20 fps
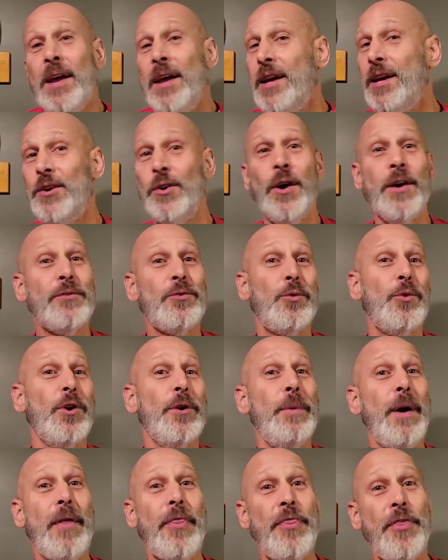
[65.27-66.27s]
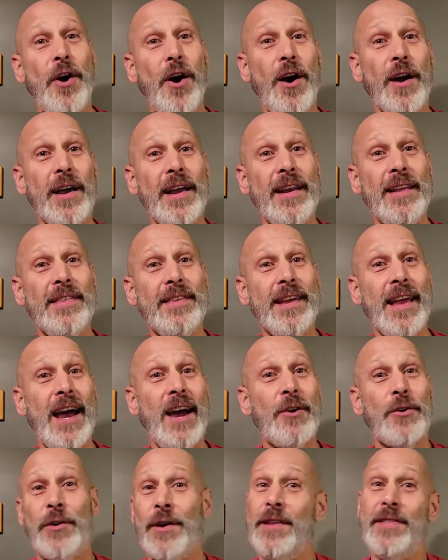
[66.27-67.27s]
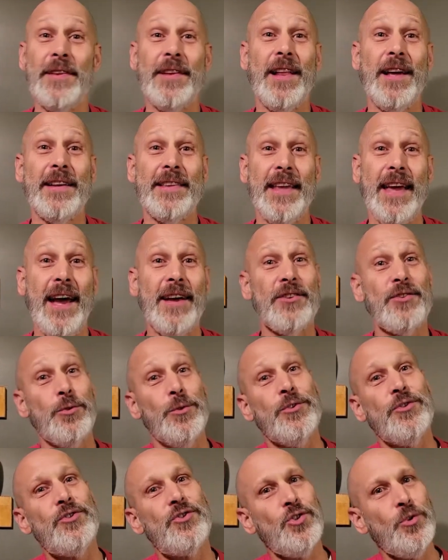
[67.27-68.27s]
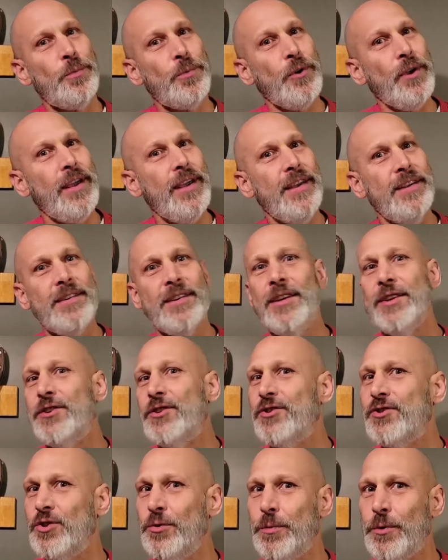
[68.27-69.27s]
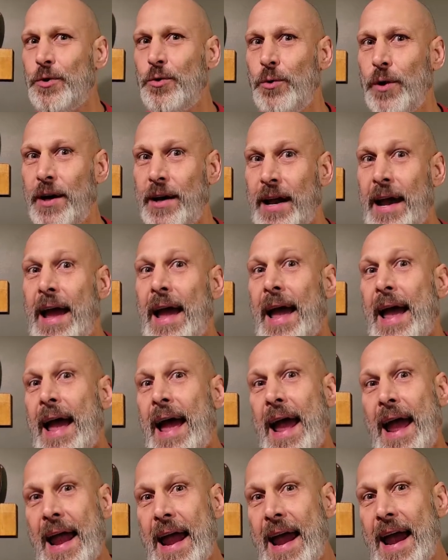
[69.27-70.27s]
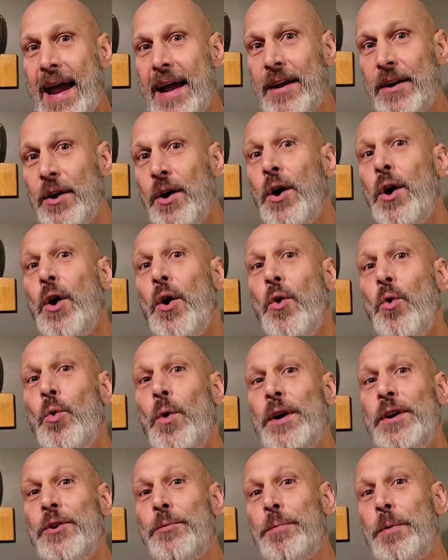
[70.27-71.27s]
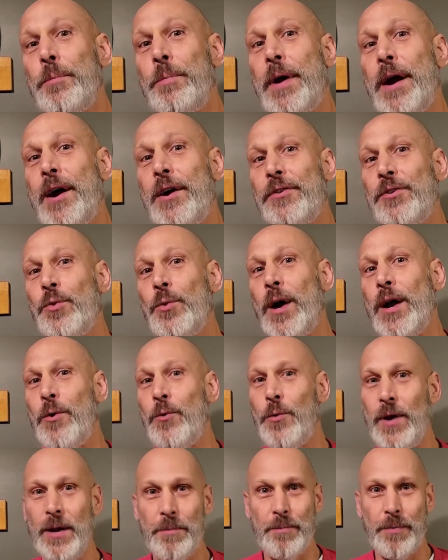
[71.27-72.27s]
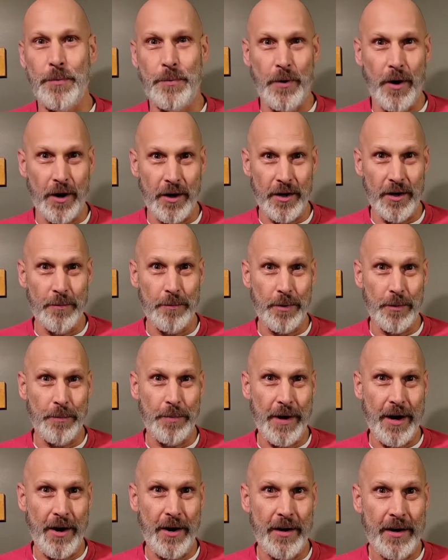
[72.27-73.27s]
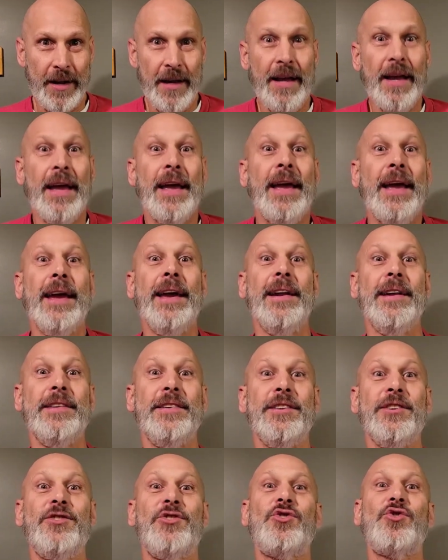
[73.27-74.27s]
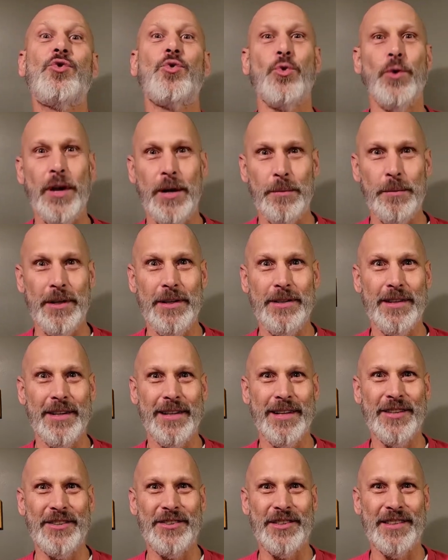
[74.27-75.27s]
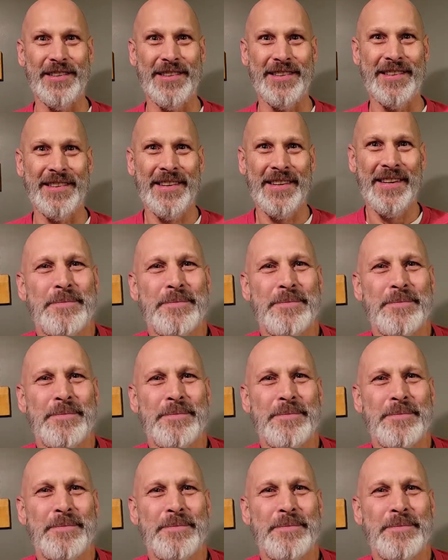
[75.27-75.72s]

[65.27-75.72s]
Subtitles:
You don't have to worry about thawing anything out or anything like that. So it's super easy, it's super quick, and when you prepare it the way we are going to prepare it, it is extremely delicious.